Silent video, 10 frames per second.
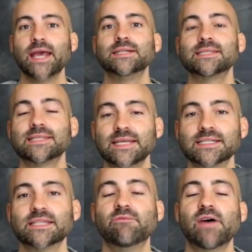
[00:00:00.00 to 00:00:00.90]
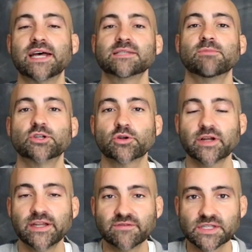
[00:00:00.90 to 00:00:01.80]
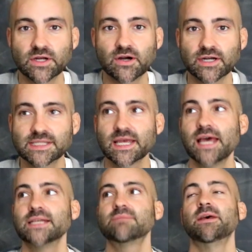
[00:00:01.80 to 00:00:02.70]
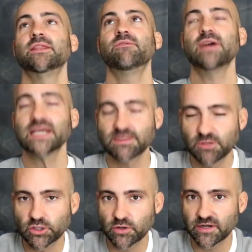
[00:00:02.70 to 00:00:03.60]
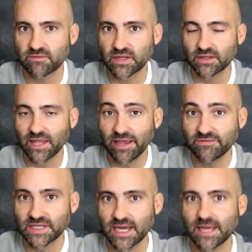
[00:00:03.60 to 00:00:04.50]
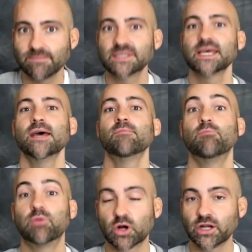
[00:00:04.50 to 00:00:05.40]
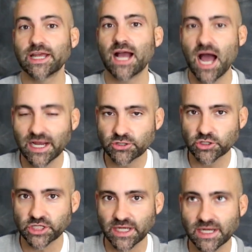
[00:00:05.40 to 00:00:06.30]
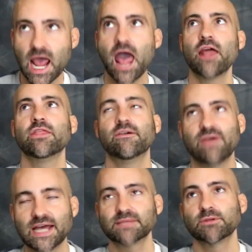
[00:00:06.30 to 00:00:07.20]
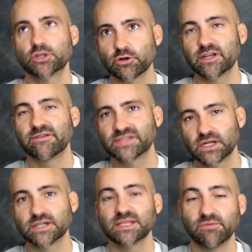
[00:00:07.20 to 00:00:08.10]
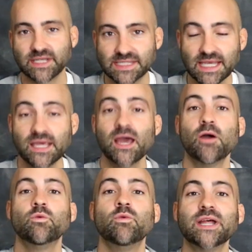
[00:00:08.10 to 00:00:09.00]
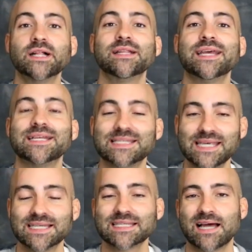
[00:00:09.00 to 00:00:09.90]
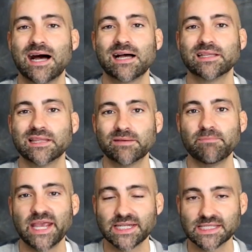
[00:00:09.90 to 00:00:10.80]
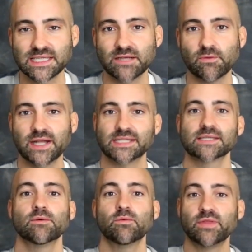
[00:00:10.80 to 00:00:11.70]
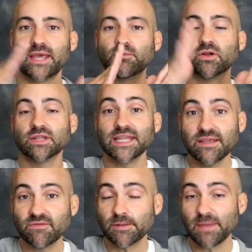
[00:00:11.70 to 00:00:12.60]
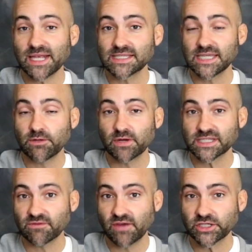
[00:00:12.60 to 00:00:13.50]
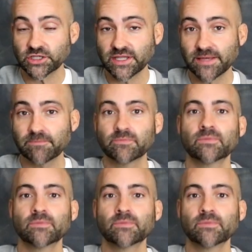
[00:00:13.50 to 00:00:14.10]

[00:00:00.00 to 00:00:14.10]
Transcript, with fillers: And since the vast majority of stars spend the vast majority of their lifetimes burning hydrogen, the vast majority of stars that we see will exist on the main sequence. They will leave the main sequence eventually.